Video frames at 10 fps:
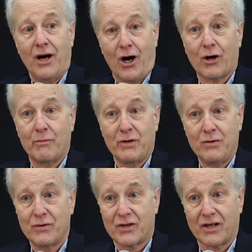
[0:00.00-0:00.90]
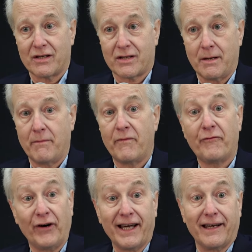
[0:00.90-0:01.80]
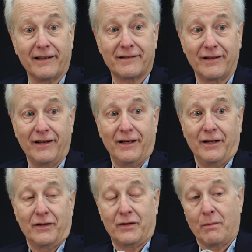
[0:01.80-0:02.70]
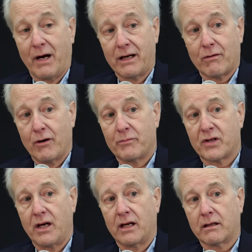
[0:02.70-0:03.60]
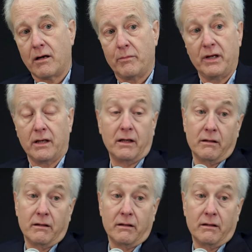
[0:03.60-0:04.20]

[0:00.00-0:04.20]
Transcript: our immune system fight the microbes that come in.